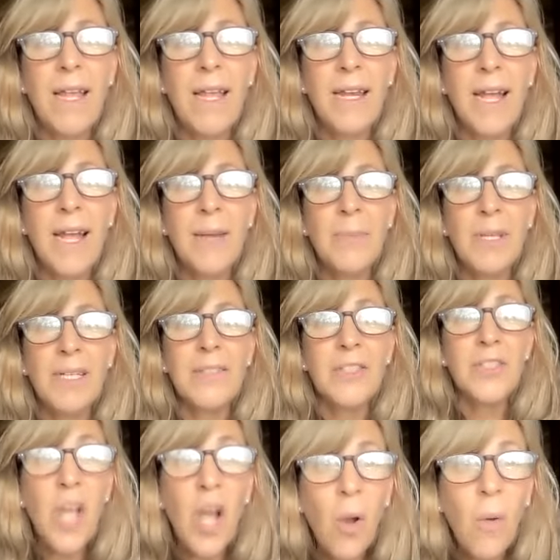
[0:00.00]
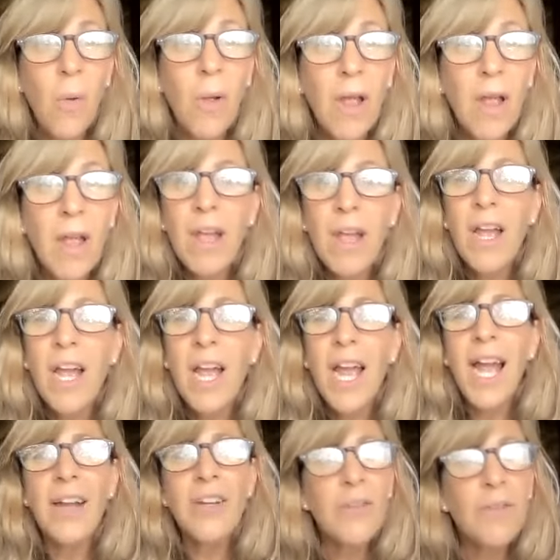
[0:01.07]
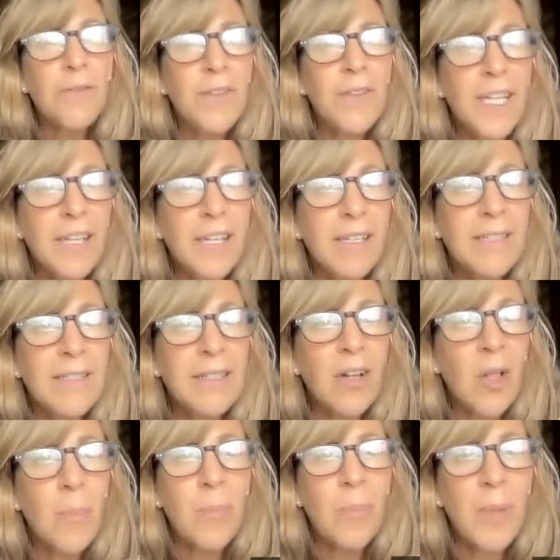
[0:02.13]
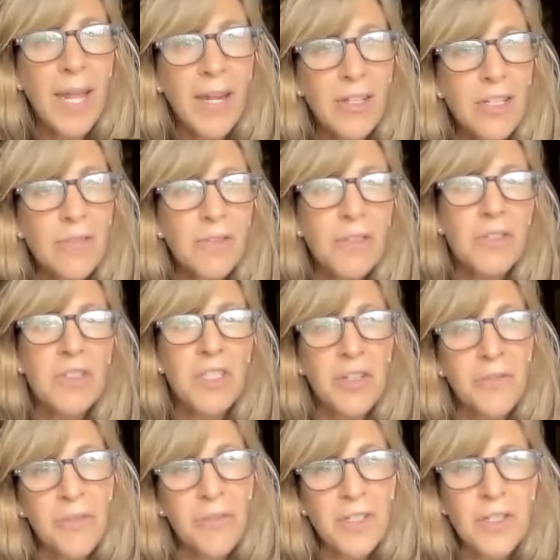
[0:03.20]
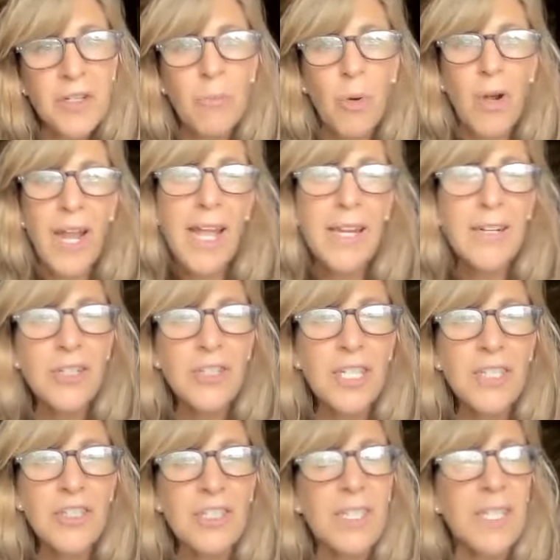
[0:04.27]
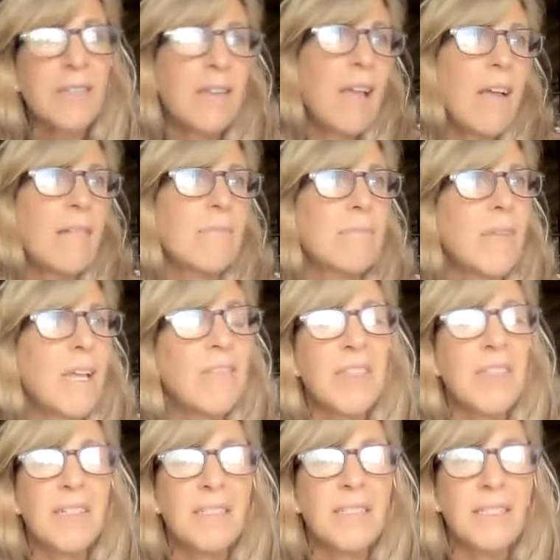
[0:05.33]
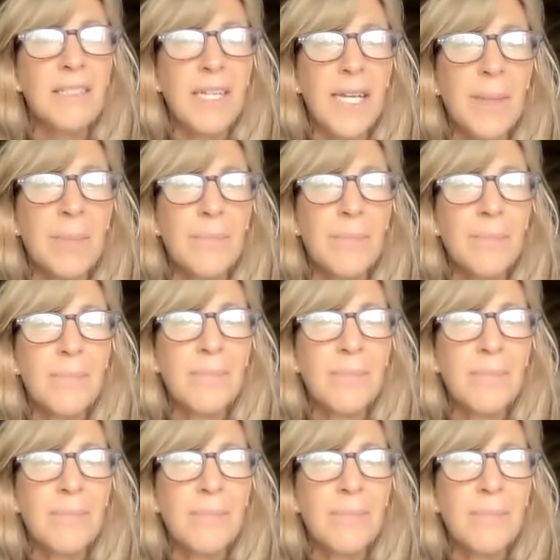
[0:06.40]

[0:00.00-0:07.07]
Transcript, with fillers: And I'd be like, so how do you feel? Is it all better? Do you feel different? Do you have more energy? She's like, no, everything's the same.